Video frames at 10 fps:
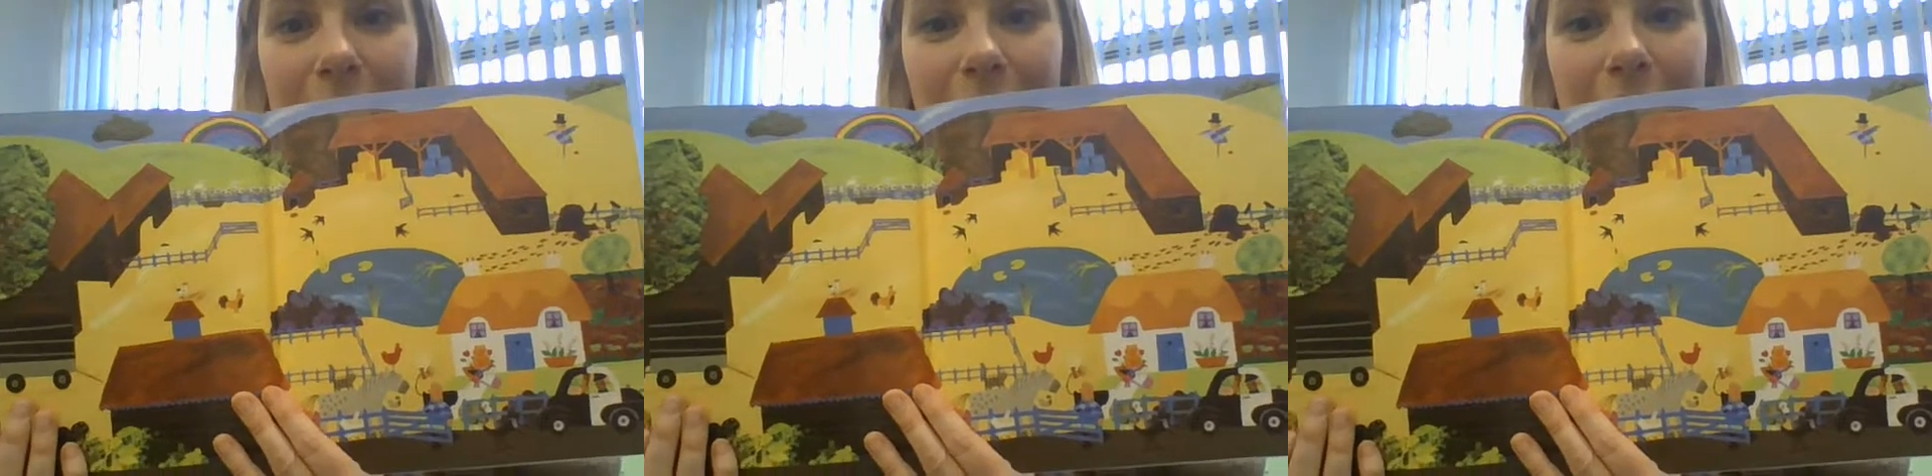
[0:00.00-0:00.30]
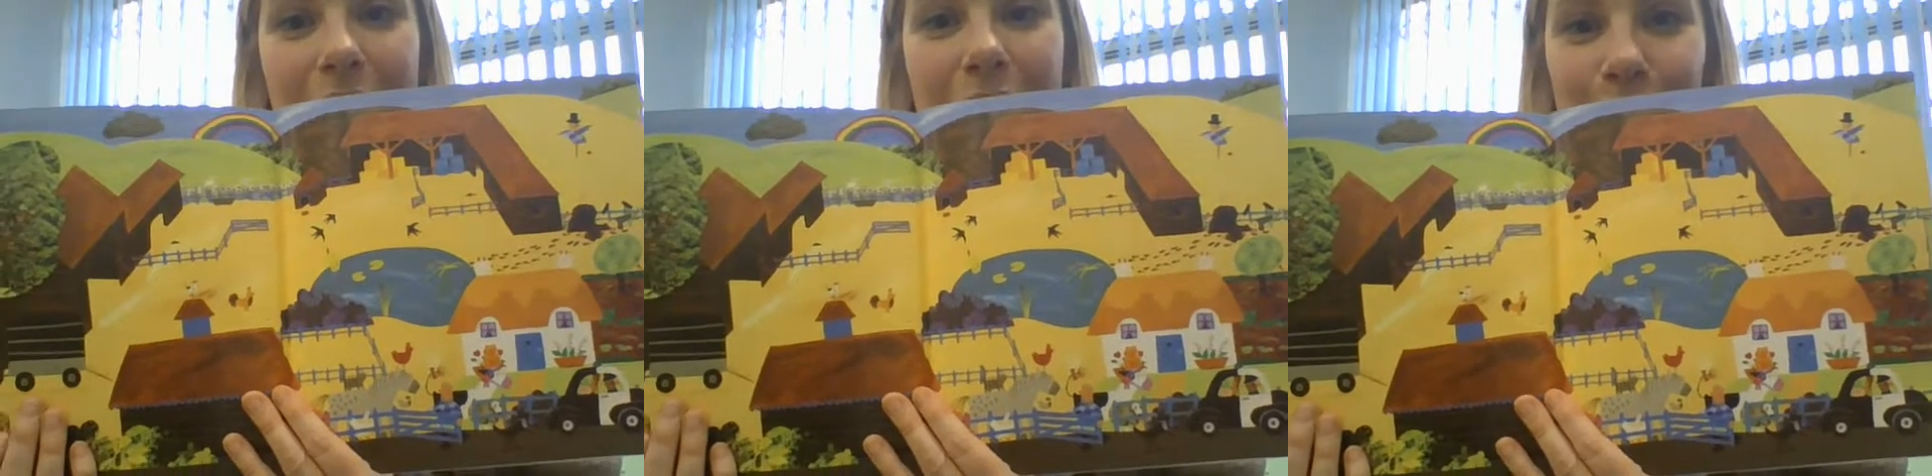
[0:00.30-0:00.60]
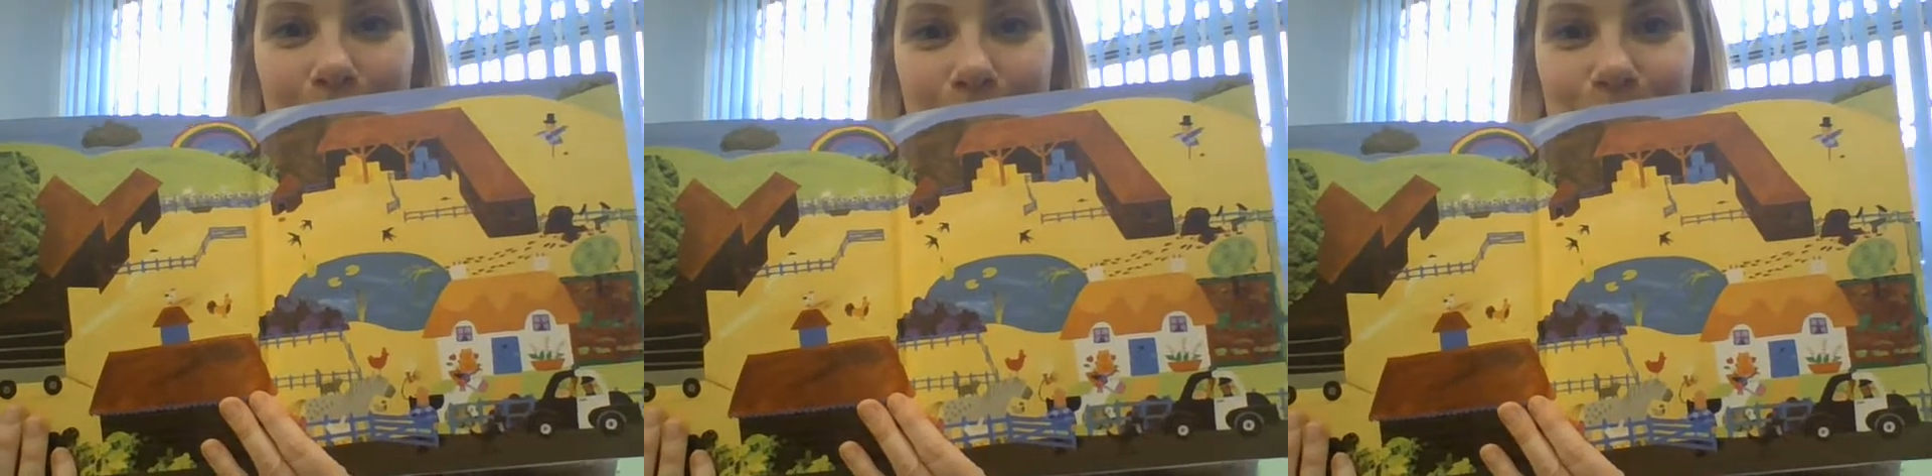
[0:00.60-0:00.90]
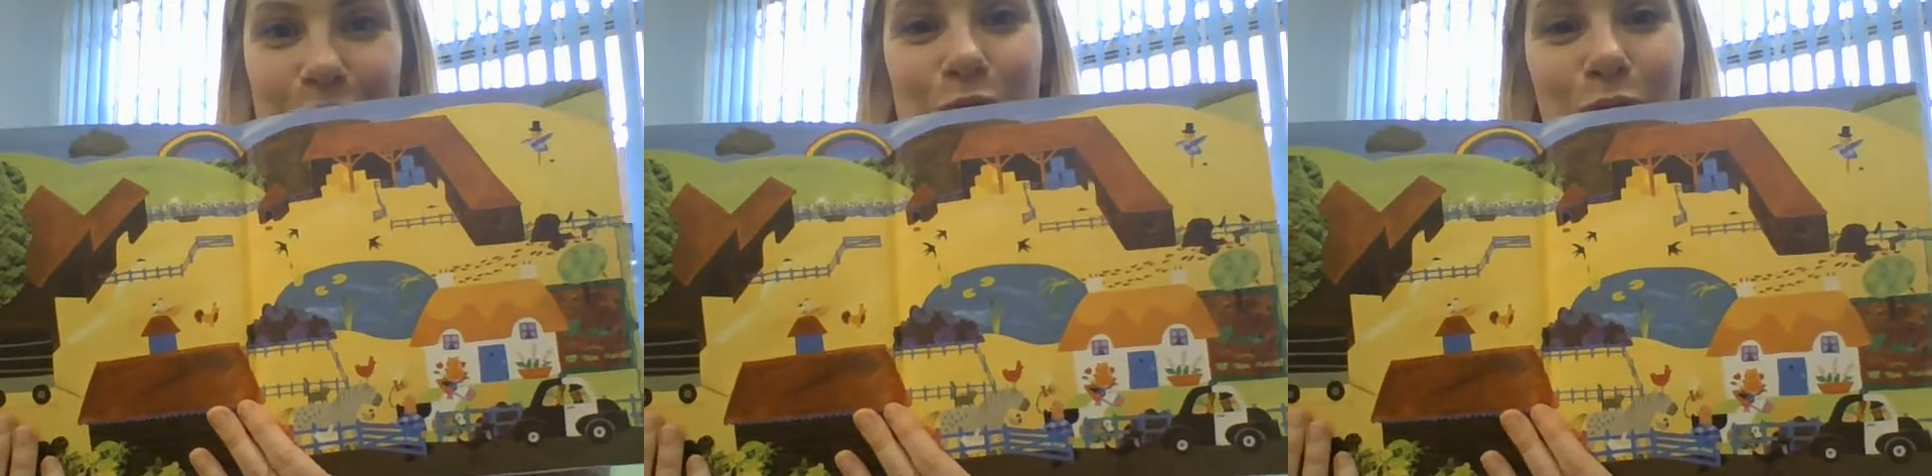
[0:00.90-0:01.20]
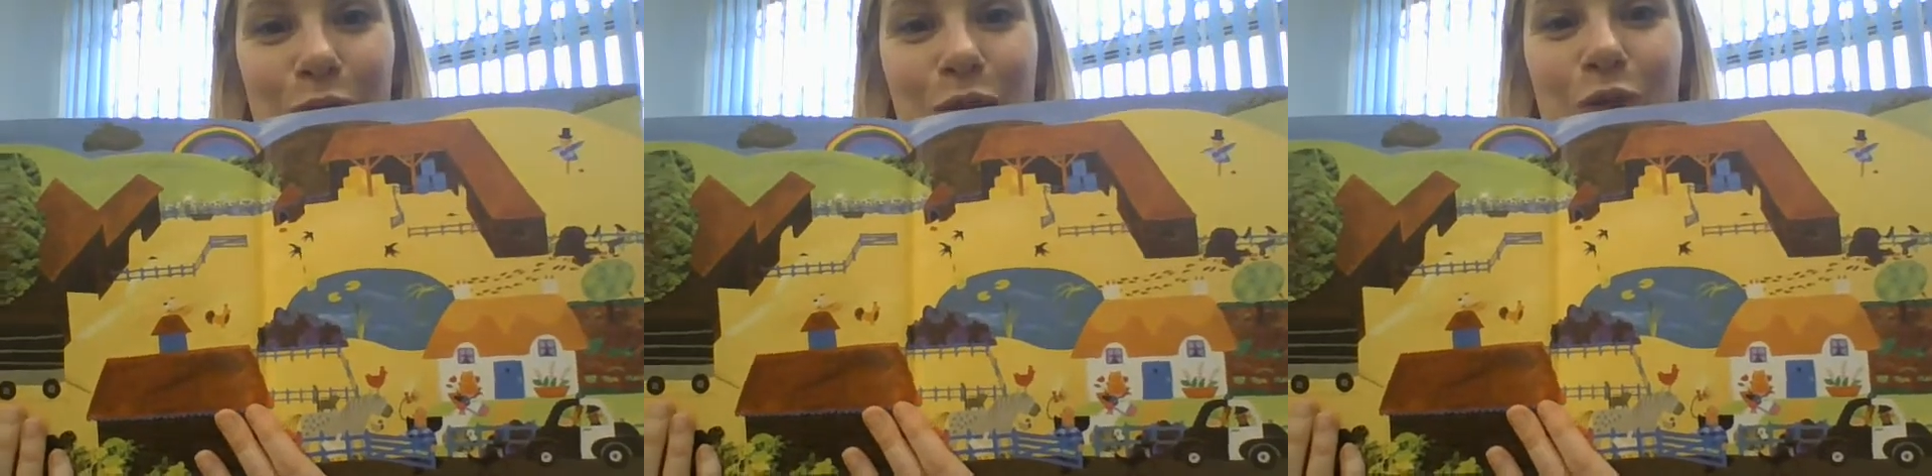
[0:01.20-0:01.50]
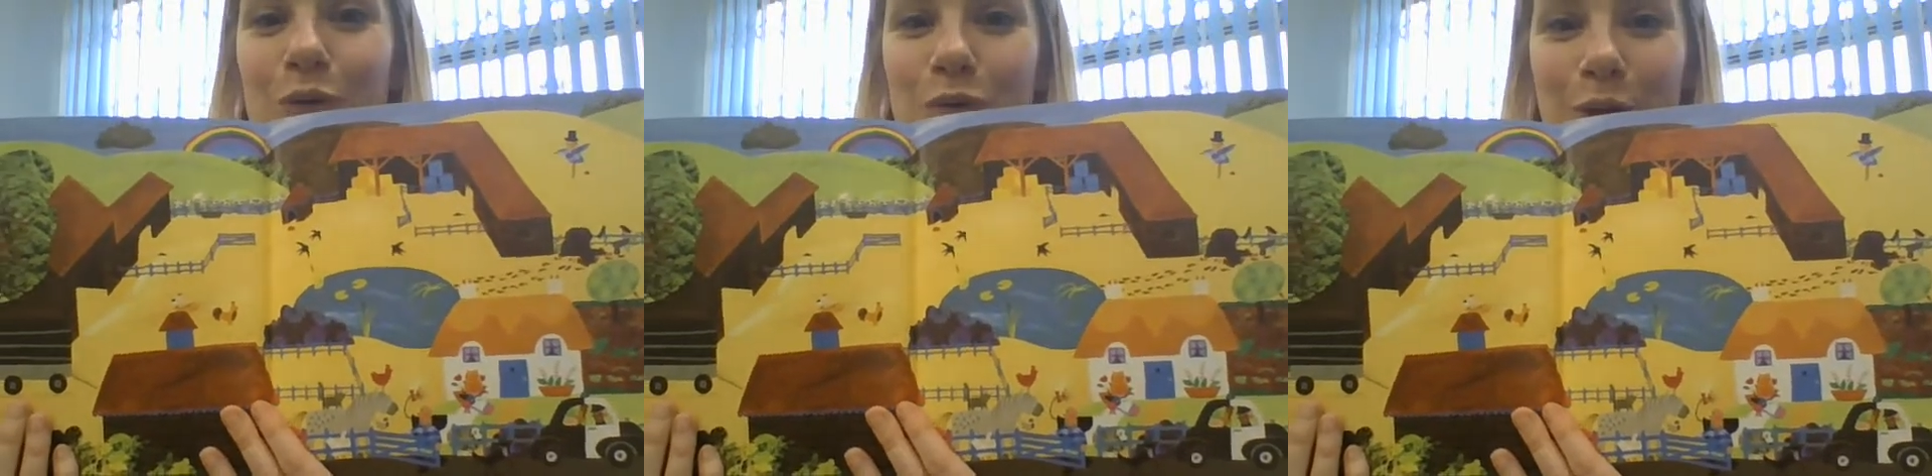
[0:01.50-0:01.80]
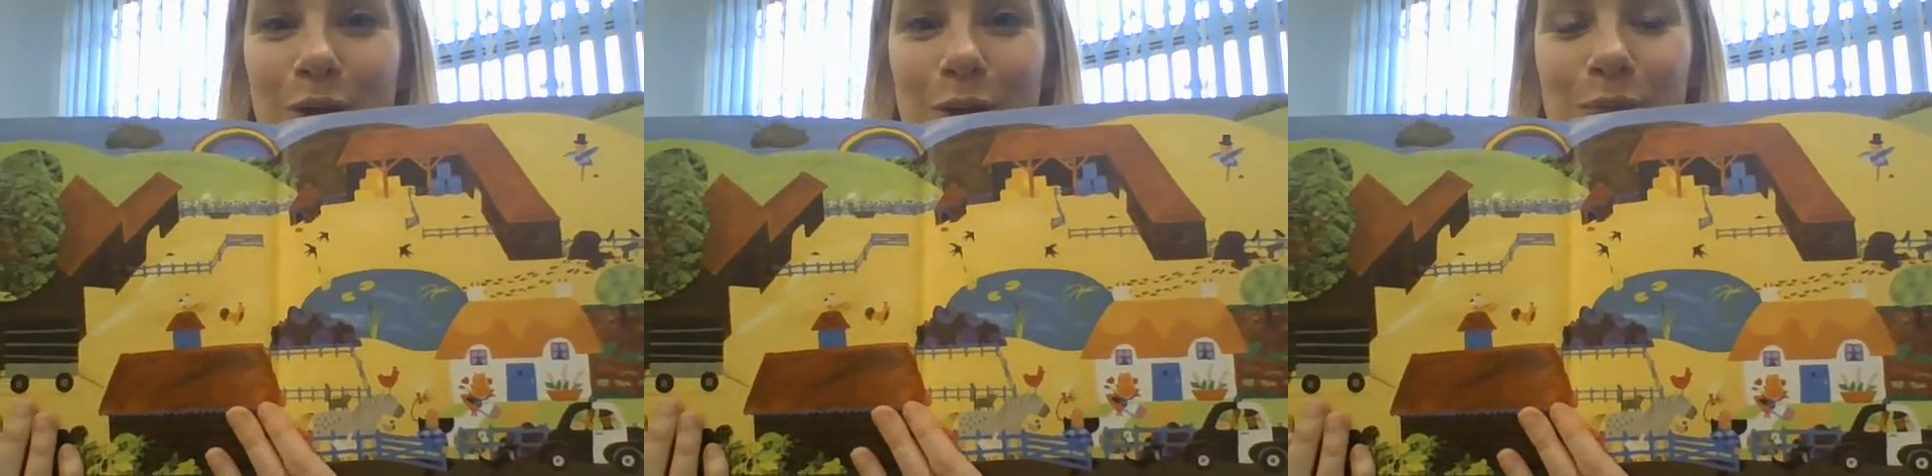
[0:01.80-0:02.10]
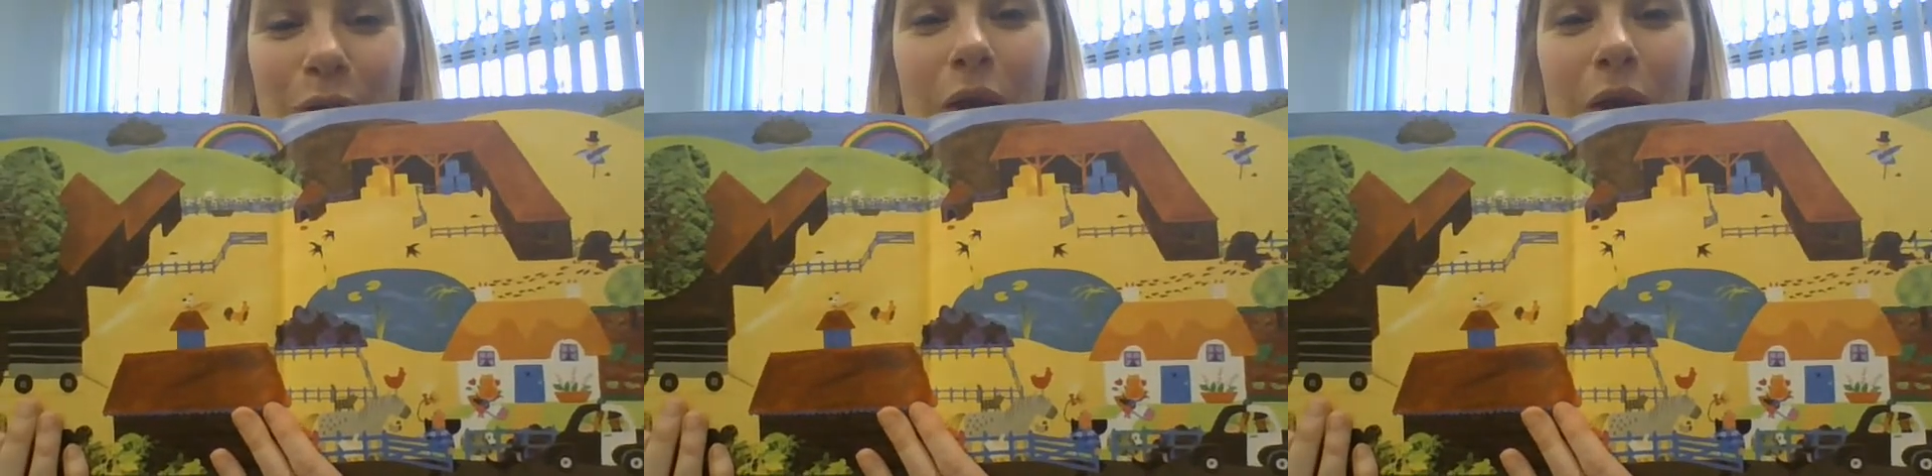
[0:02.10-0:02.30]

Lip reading: And I'd like you to talk with your grown-up